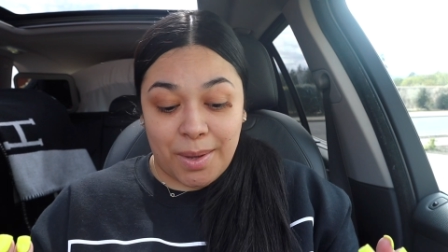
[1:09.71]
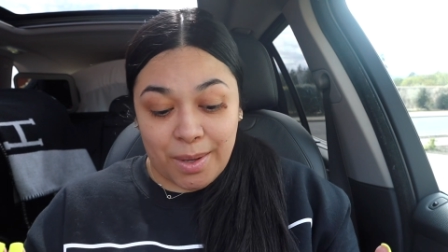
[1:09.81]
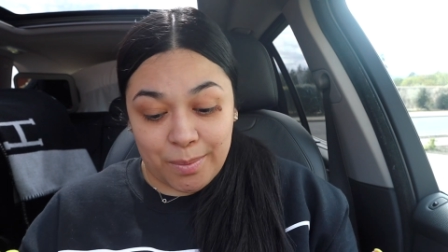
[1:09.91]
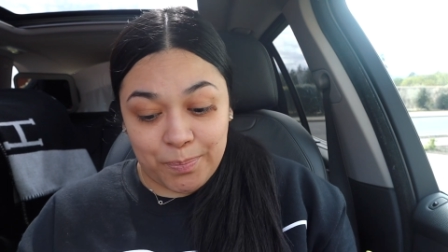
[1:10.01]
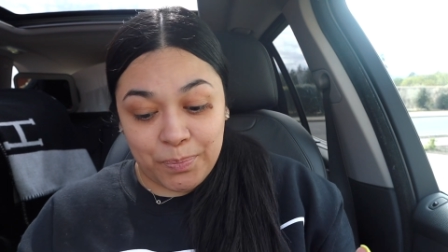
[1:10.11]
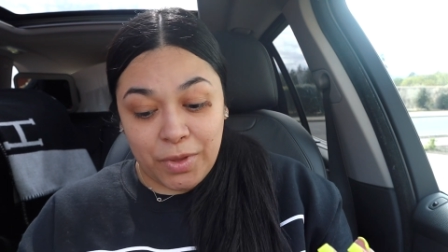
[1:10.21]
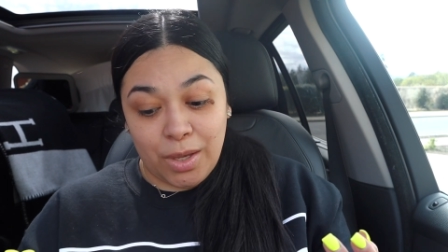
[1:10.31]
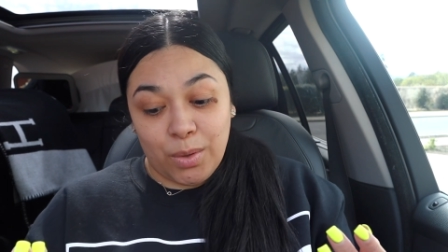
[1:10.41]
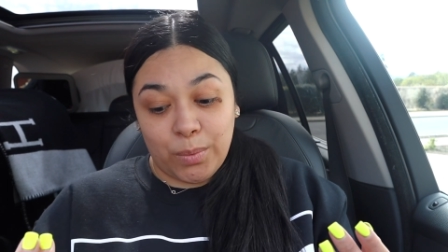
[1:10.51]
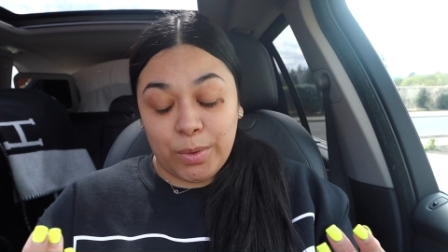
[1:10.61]
Um,
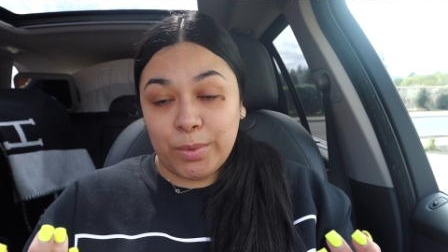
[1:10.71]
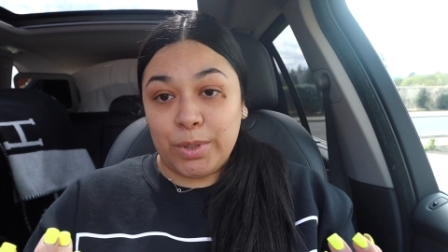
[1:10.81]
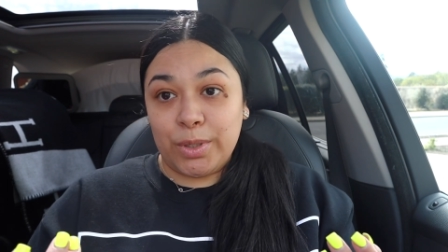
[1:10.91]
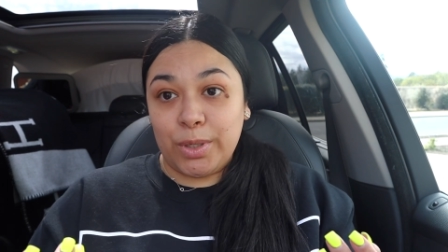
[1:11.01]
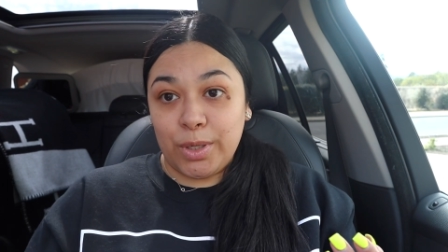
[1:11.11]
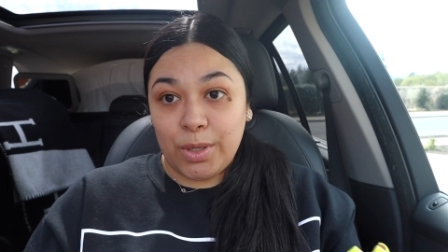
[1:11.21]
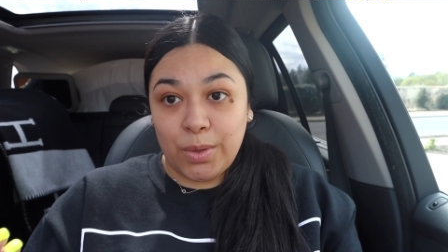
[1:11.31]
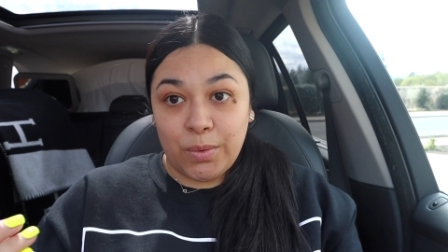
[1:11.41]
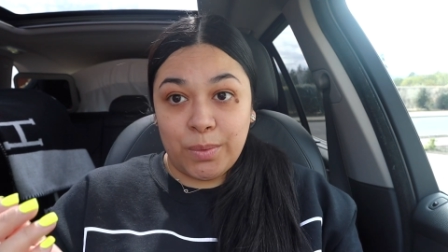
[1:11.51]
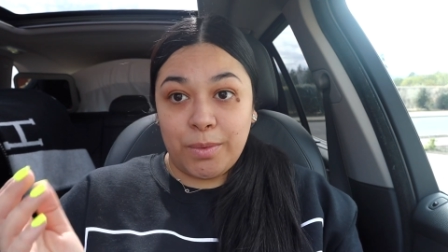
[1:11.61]
we were, you
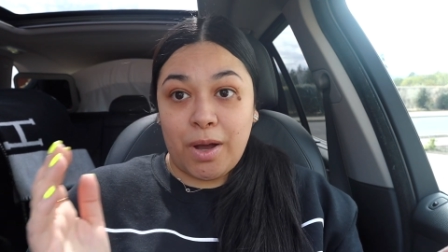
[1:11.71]
know,